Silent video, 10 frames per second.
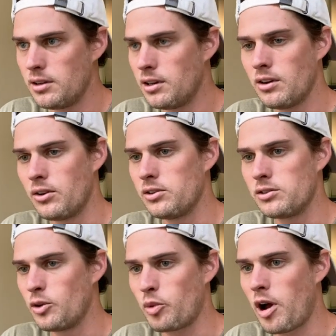then no,
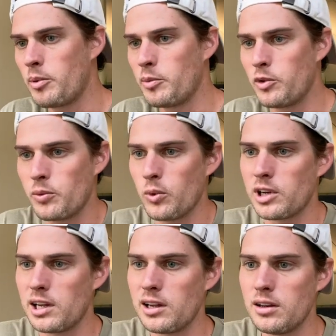there's no problem with
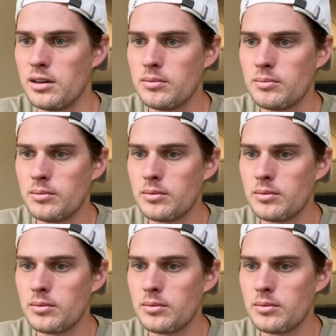working in.